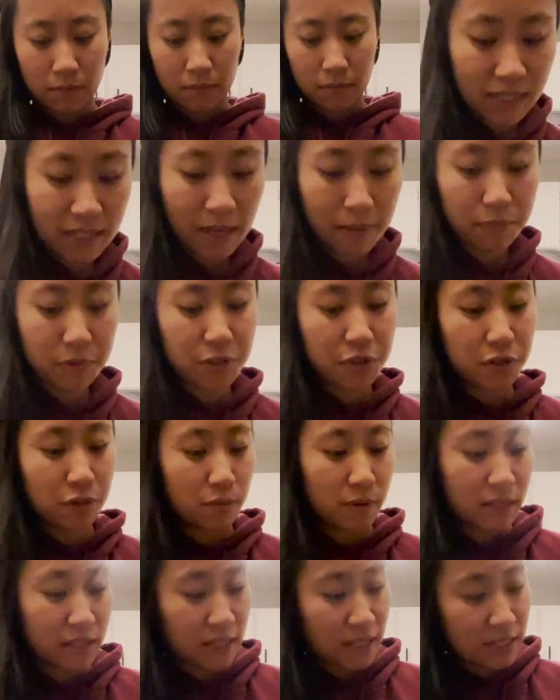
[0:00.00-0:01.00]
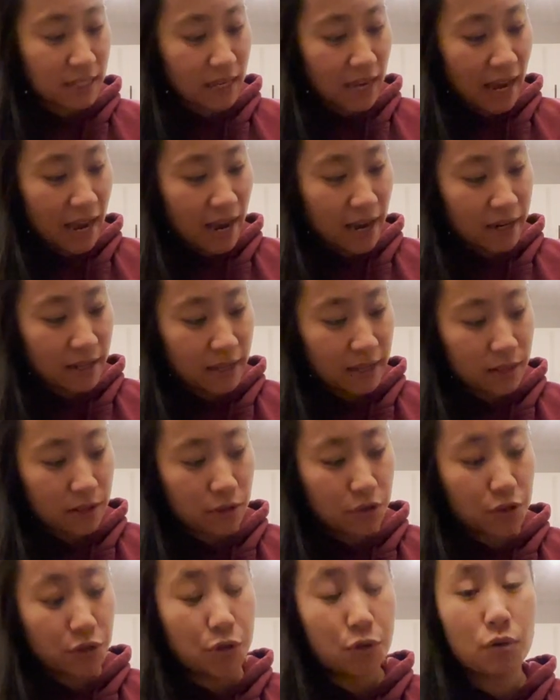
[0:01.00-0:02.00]
Step 2, it says to add in
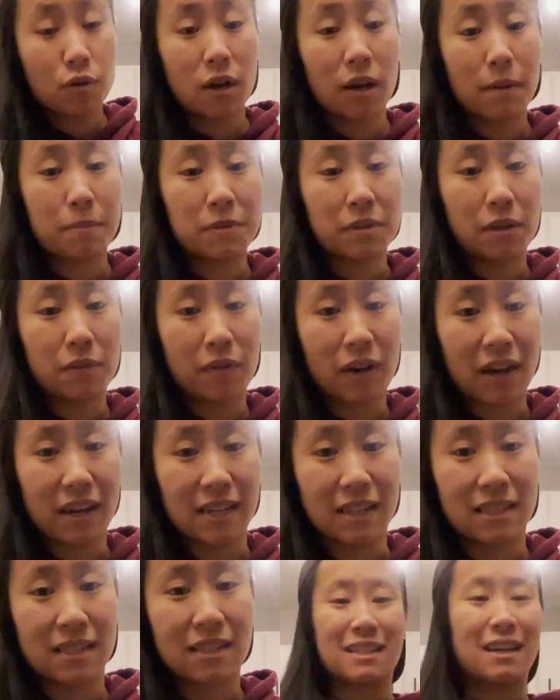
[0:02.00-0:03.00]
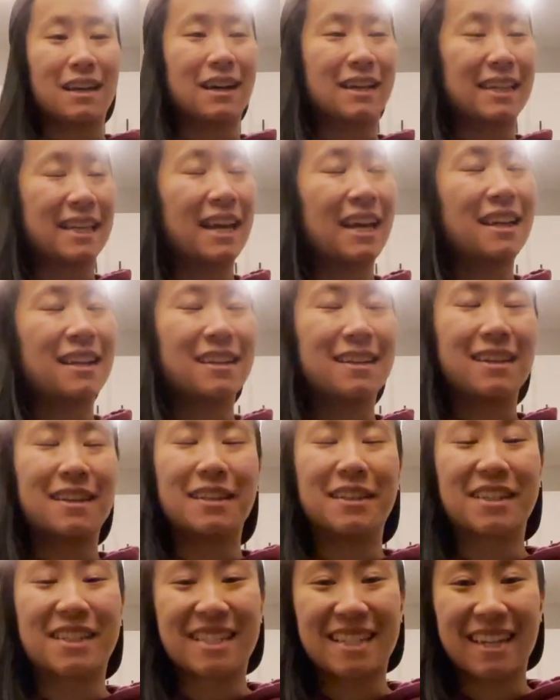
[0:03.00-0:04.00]
2 cups of ice. Again, it
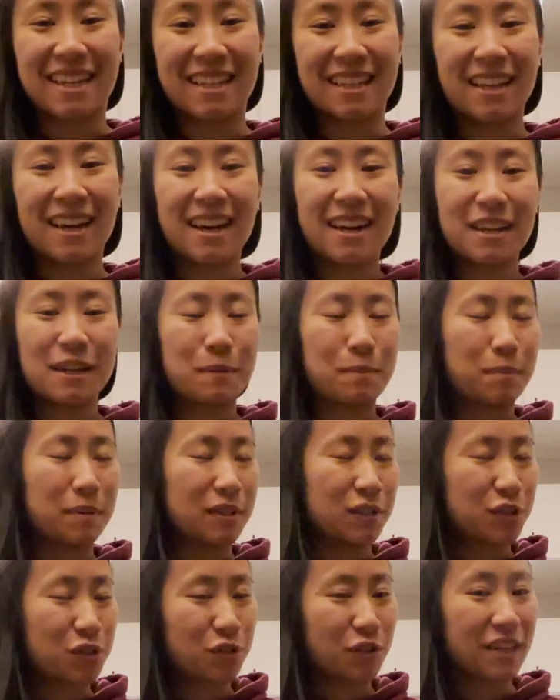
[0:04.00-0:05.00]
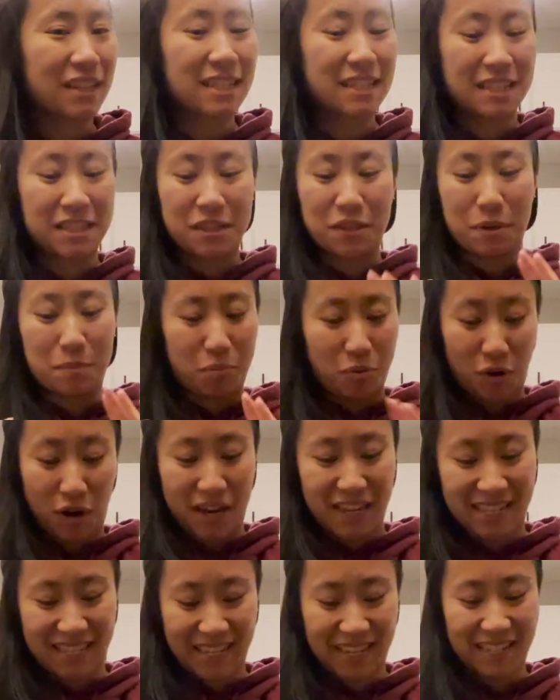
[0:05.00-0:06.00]
looks like a lot, but trust the
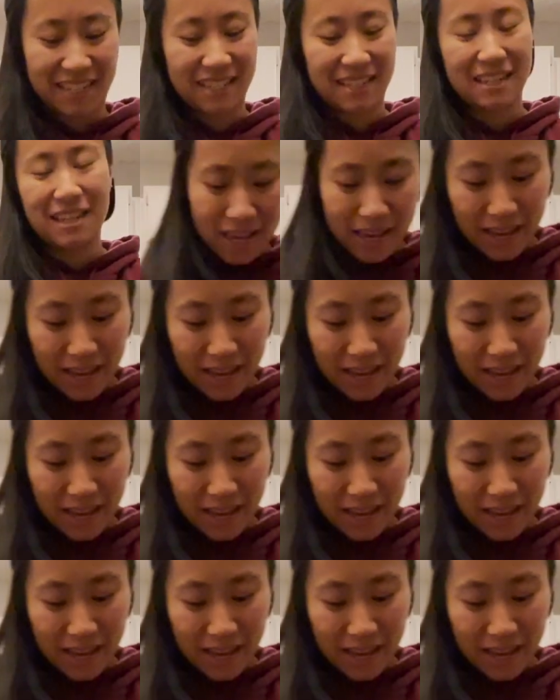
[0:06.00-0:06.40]
process.